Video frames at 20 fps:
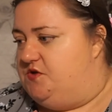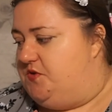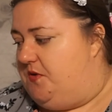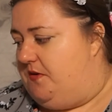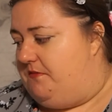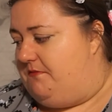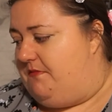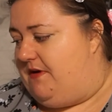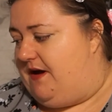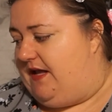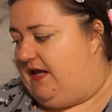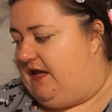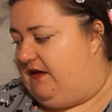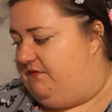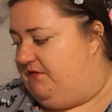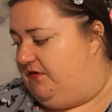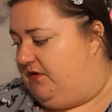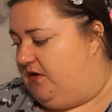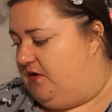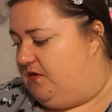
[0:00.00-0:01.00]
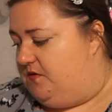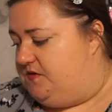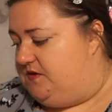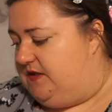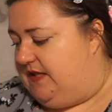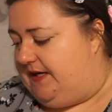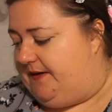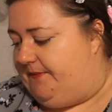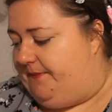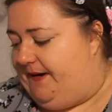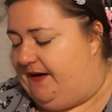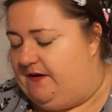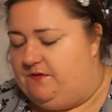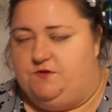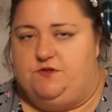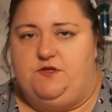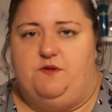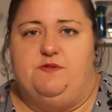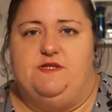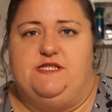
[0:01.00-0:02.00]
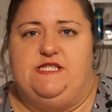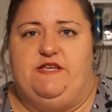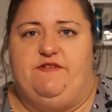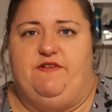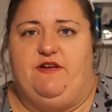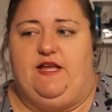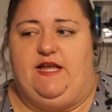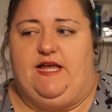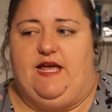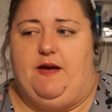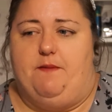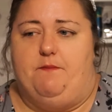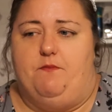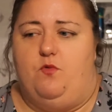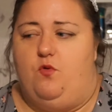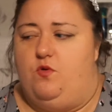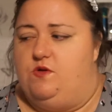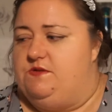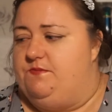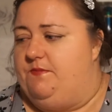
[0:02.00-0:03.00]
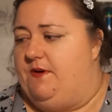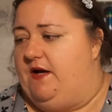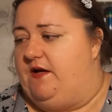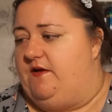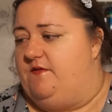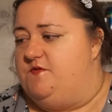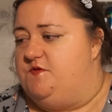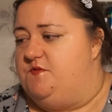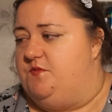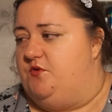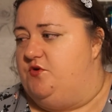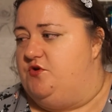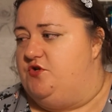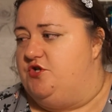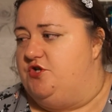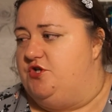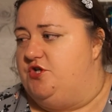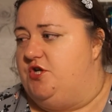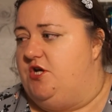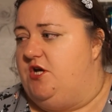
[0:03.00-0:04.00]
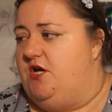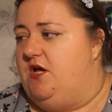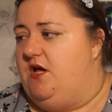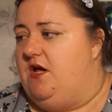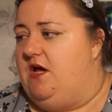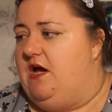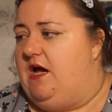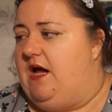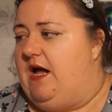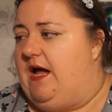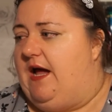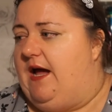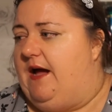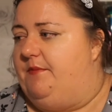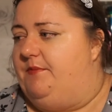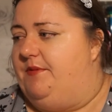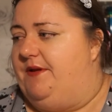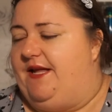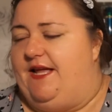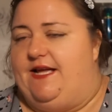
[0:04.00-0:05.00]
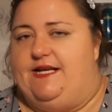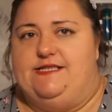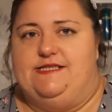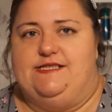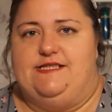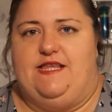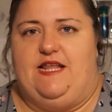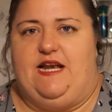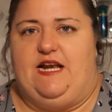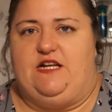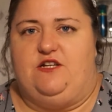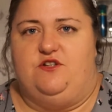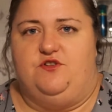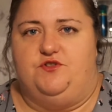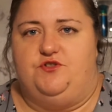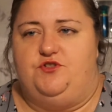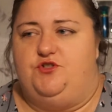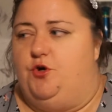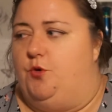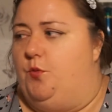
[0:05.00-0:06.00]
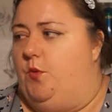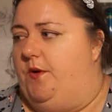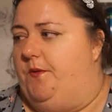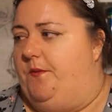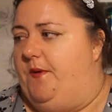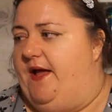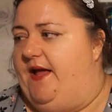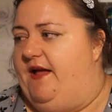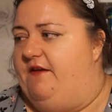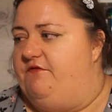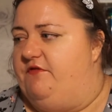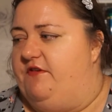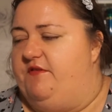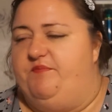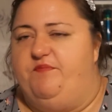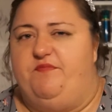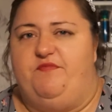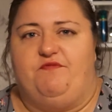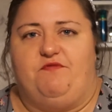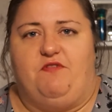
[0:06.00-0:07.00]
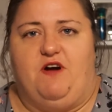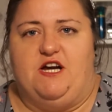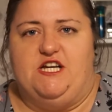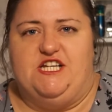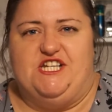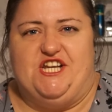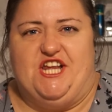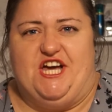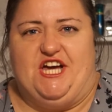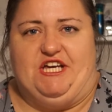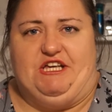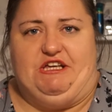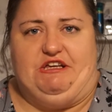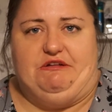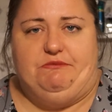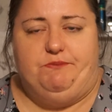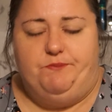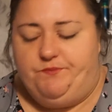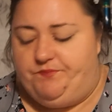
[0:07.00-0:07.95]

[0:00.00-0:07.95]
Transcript: So I might even go to like a pound shop and see if I can get a multi-pack of sponge applicators, and then I can just chuck one away every Friday night.